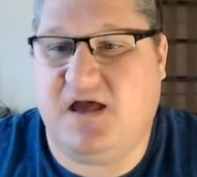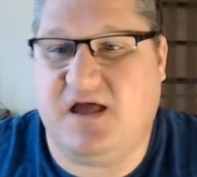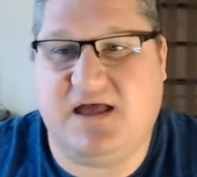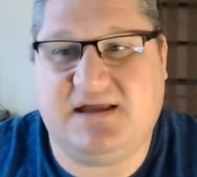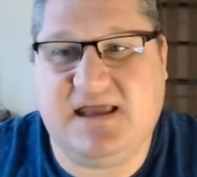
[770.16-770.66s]

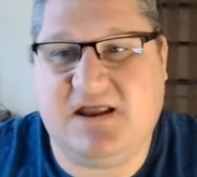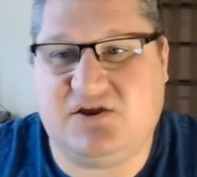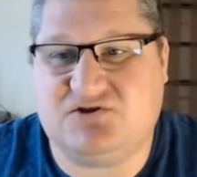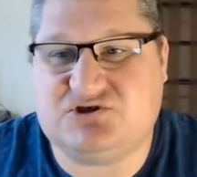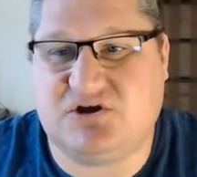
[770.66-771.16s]

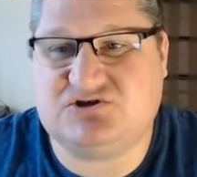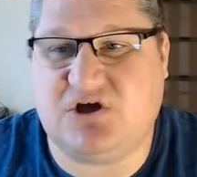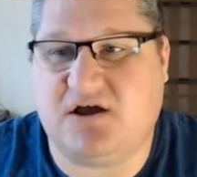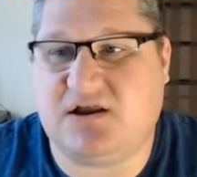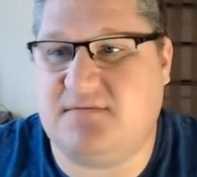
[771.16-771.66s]
Again, you start
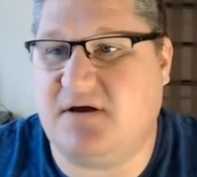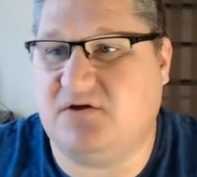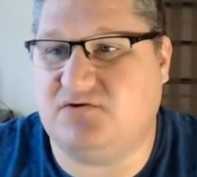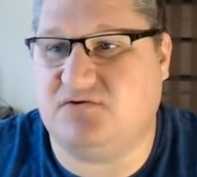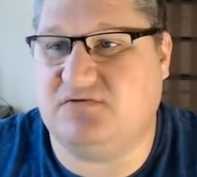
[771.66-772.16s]
talking
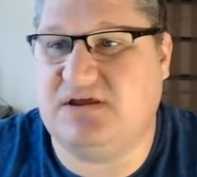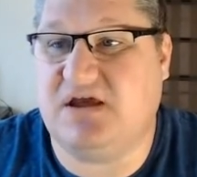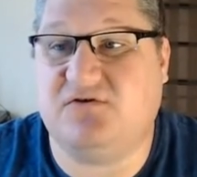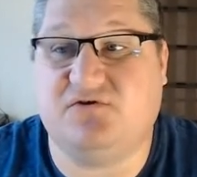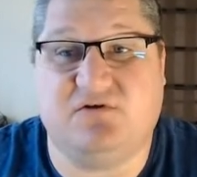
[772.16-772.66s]
about
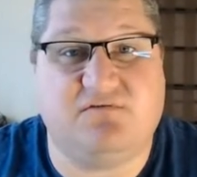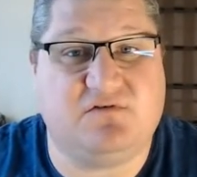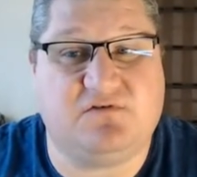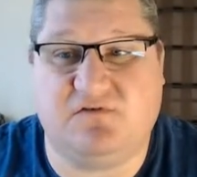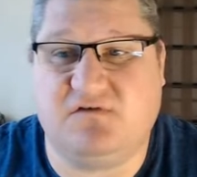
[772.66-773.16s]
UDL,
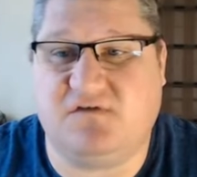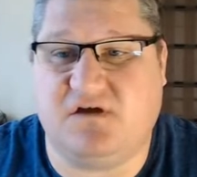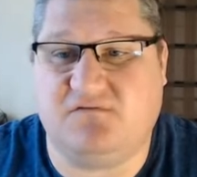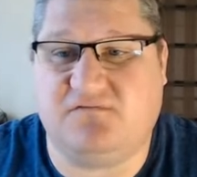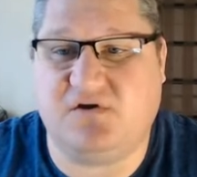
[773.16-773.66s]
Universal
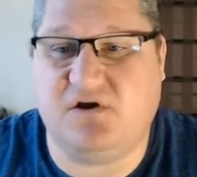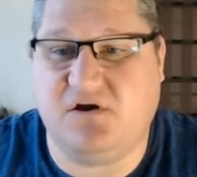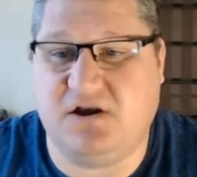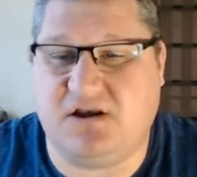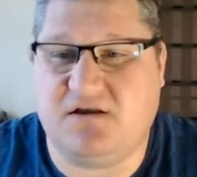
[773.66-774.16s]
Design for
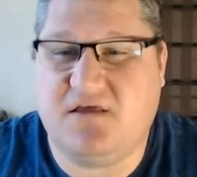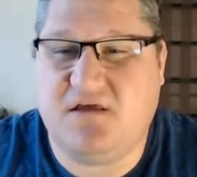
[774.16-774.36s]
Learning.